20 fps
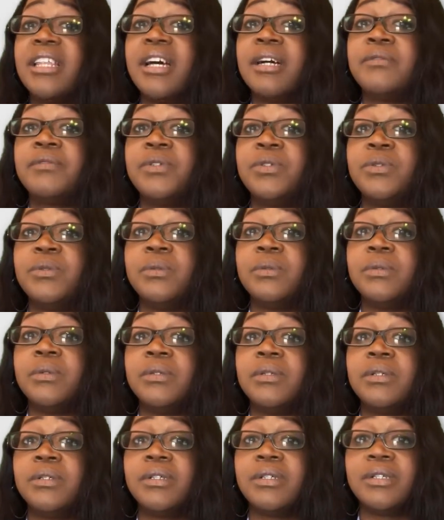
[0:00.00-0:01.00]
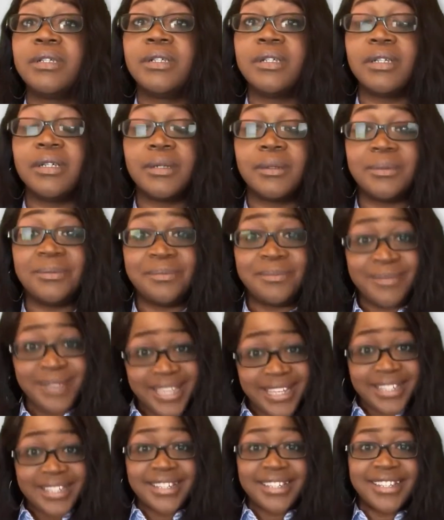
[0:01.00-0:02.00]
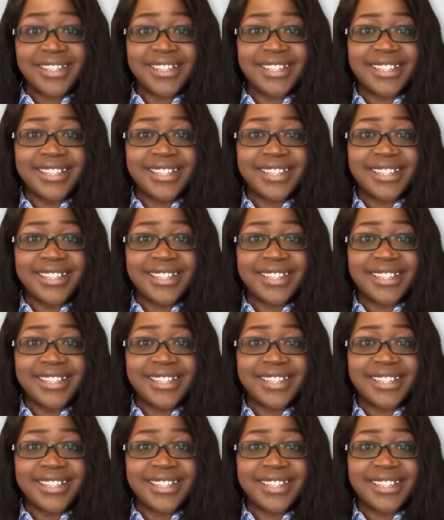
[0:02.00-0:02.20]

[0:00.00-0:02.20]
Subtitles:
love who? Me.